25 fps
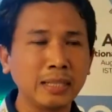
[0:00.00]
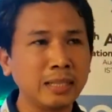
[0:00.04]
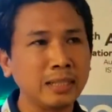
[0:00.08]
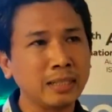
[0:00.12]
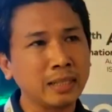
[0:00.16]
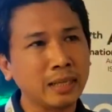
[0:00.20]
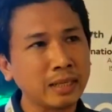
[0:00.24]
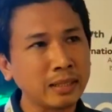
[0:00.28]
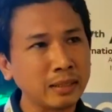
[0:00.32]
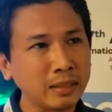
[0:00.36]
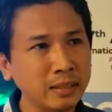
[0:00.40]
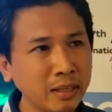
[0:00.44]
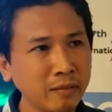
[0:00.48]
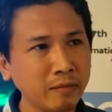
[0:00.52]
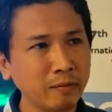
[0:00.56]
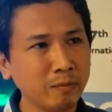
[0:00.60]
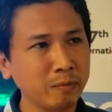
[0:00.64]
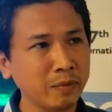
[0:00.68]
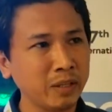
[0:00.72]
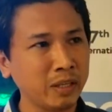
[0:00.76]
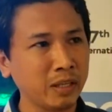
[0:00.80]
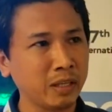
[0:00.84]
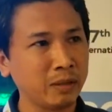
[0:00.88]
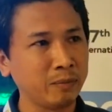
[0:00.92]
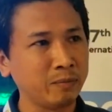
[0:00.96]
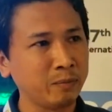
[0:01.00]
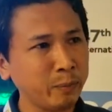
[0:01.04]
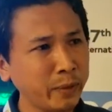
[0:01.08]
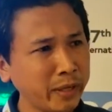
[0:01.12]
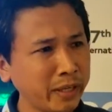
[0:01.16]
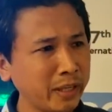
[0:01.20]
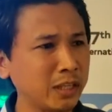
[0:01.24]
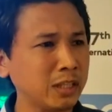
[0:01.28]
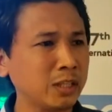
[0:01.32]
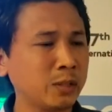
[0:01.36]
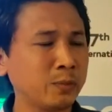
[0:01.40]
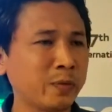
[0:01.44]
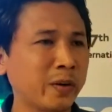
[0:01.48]
Then gave me a
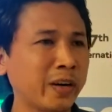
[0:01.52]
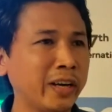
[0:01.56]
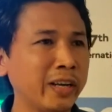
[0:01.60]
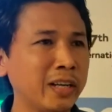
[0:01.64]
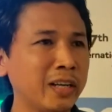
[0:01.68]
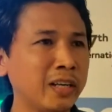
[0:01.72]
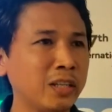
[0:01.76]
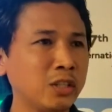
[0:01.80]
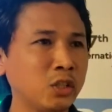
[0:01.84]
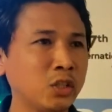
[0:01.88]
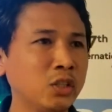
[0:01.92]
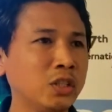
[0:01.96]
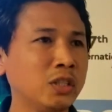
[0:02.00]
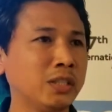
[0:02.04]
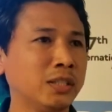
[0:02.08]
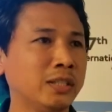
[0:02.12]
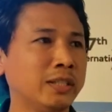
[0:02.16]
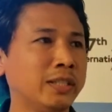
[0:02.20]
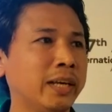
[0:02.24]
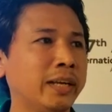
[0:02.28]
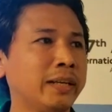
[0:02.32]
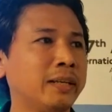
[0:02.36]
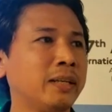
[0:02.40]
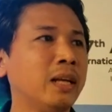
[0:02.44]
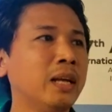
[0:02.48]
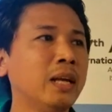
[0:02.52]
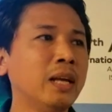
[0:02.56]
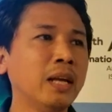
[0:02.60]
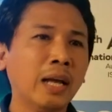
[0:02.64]
big inspiration that